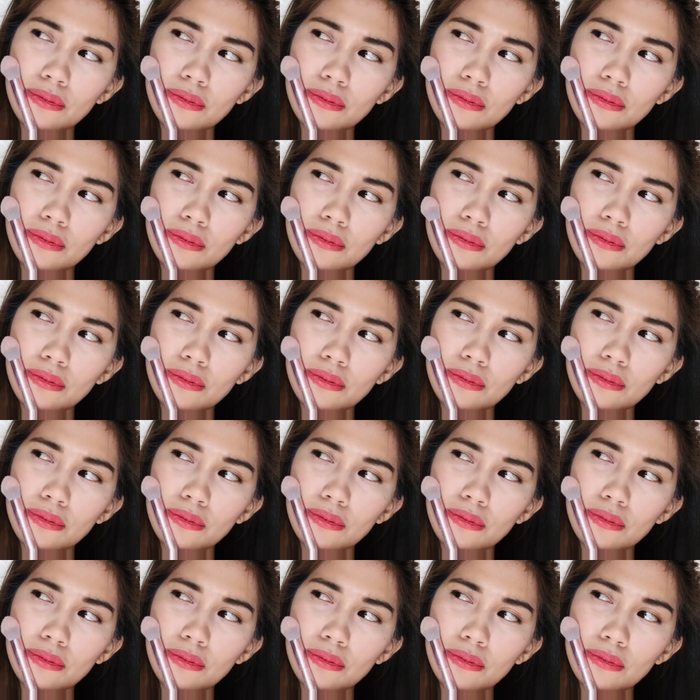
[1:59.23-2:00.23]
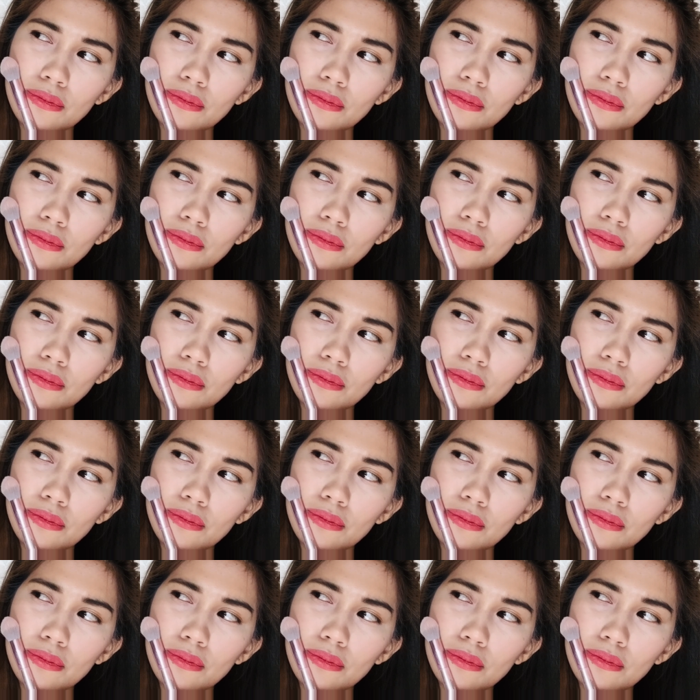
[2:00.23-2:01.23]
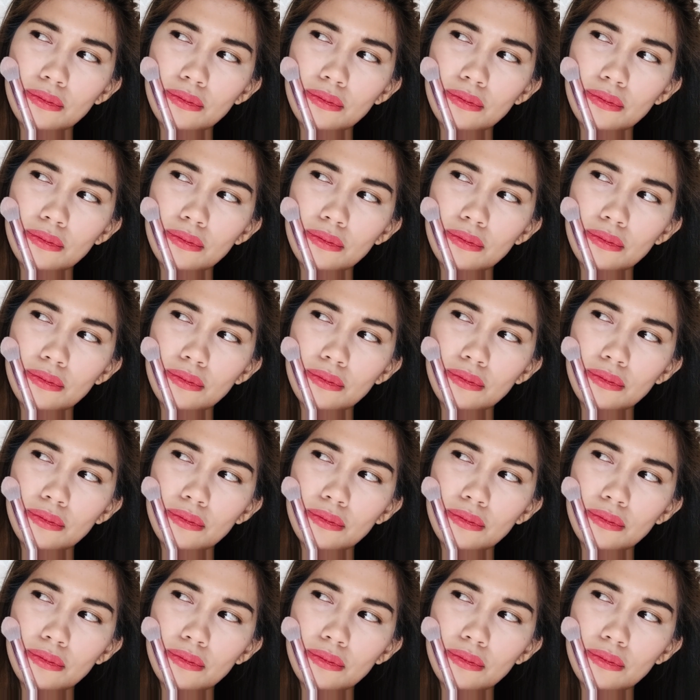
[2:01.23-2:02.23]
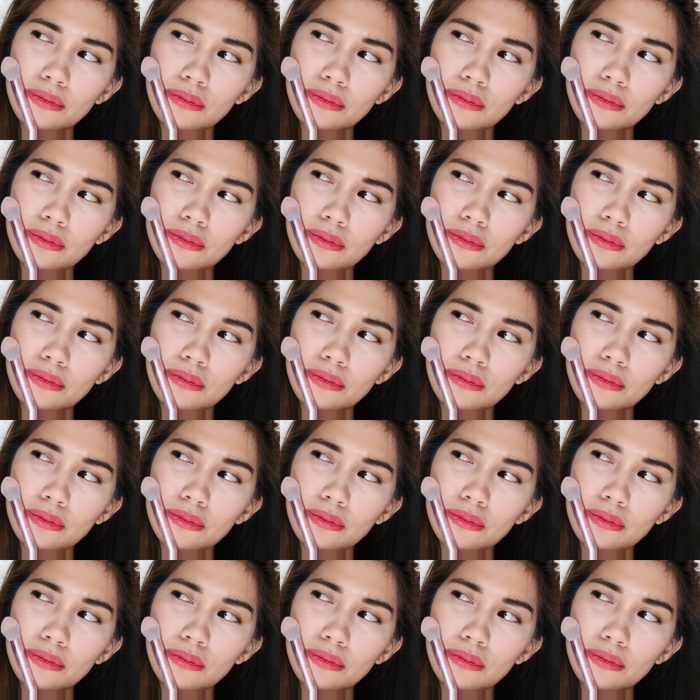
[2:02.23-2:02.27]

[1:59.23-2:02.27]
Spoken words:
Nothing is said.